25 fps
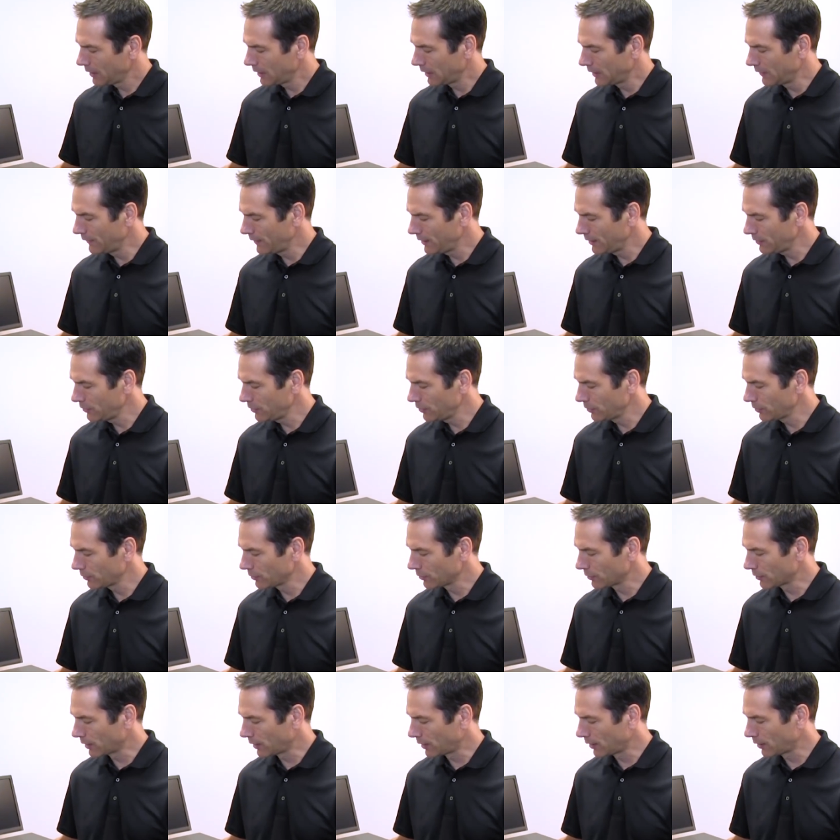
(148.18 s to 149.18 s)
And then
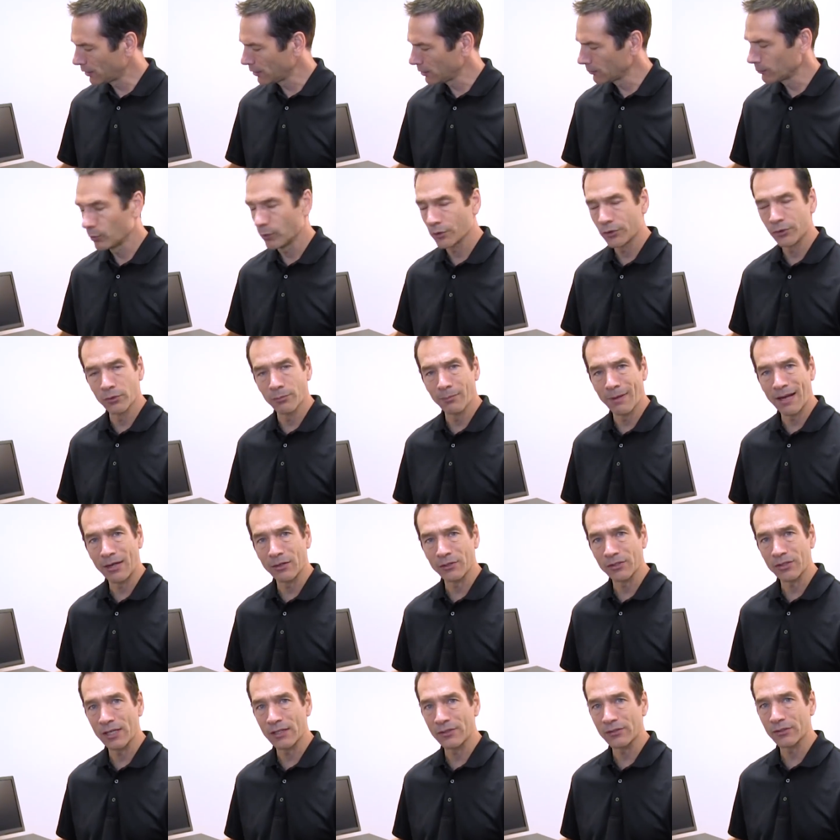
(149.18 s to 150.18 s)
your arm with your
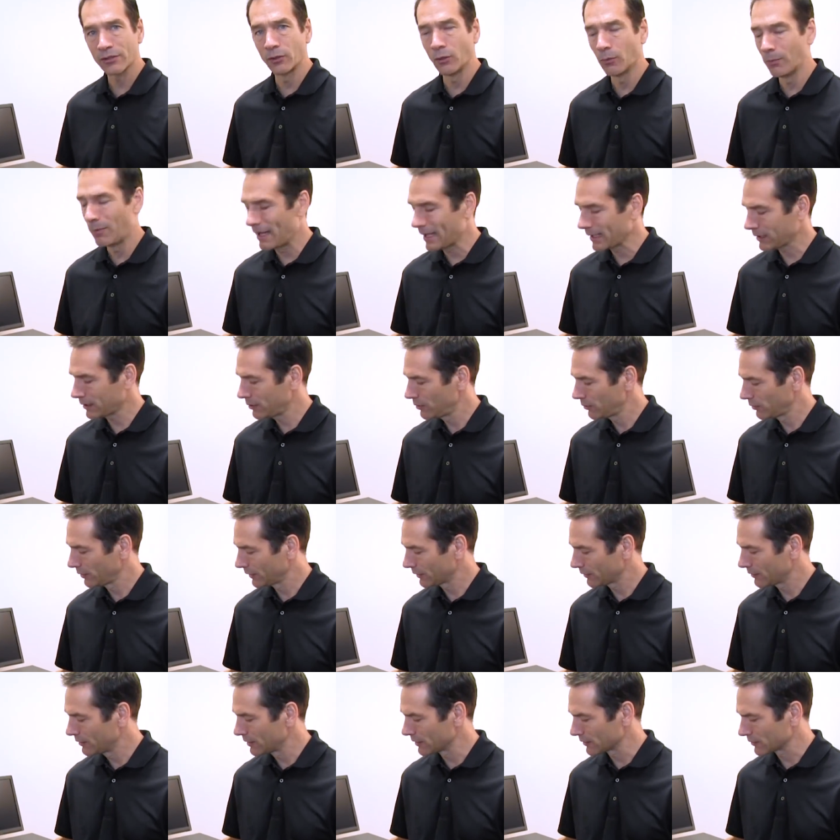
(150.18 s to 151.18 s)
mouse has to go back here
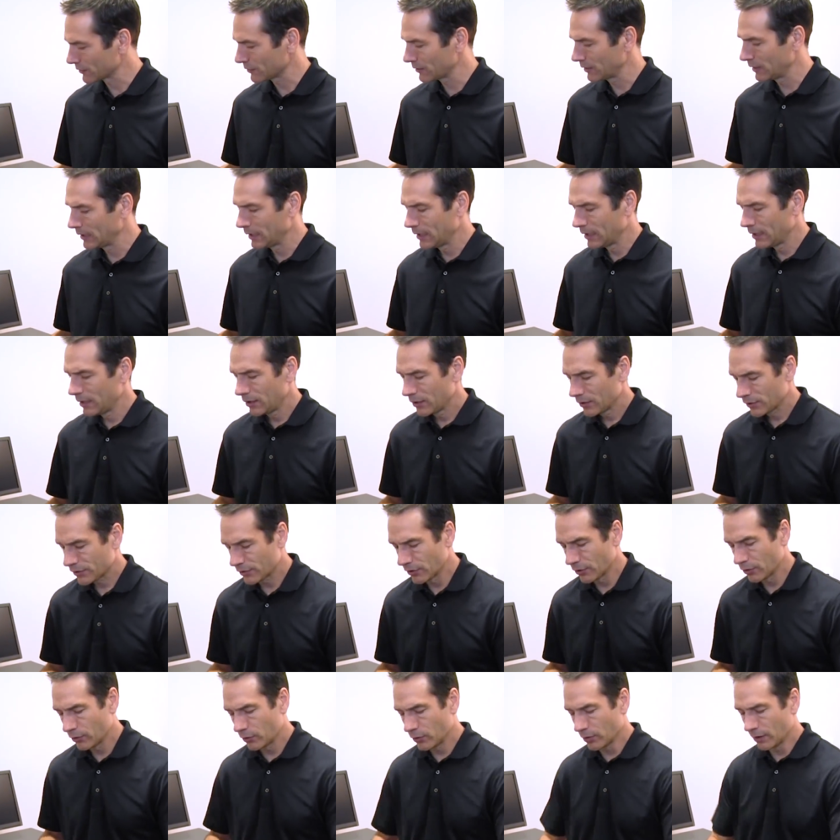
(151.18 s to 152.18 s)
like this.
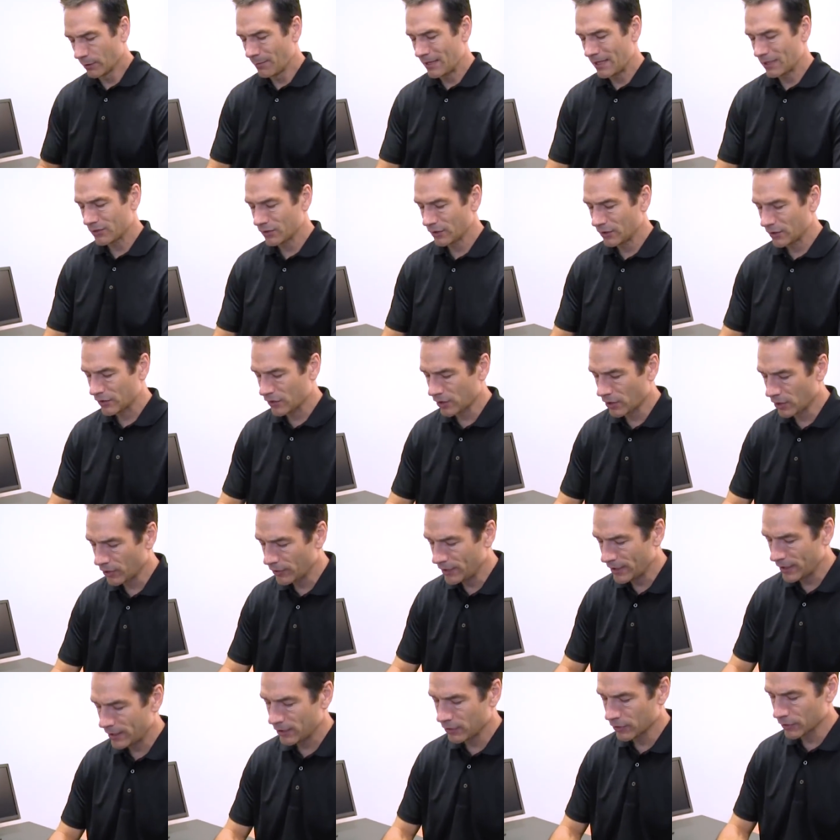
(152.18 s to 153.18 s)
So imagine this all
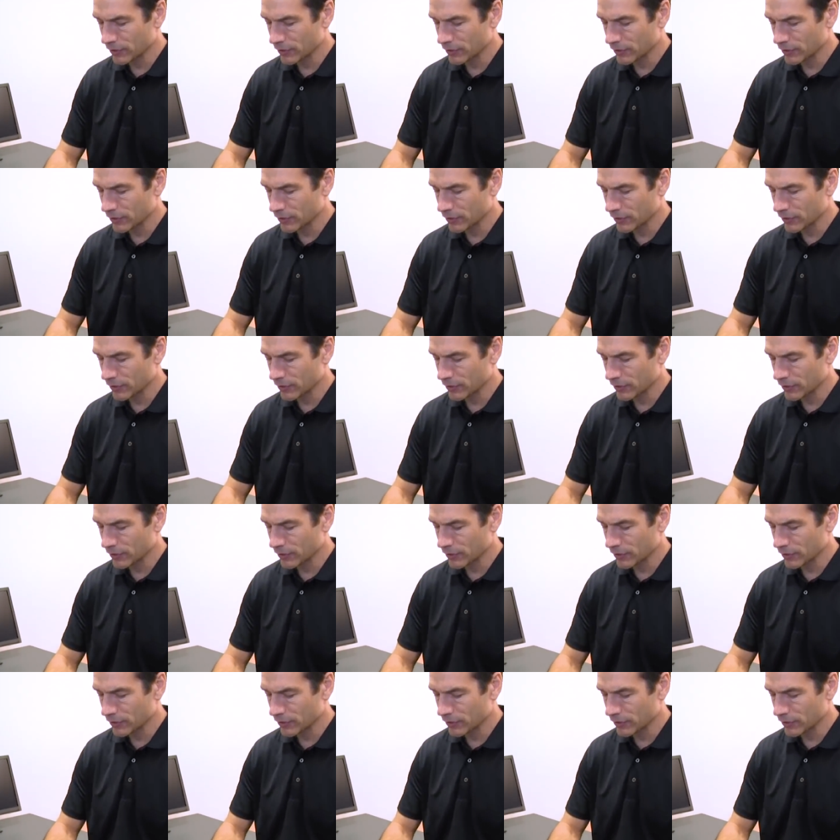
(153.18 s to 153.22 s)
day,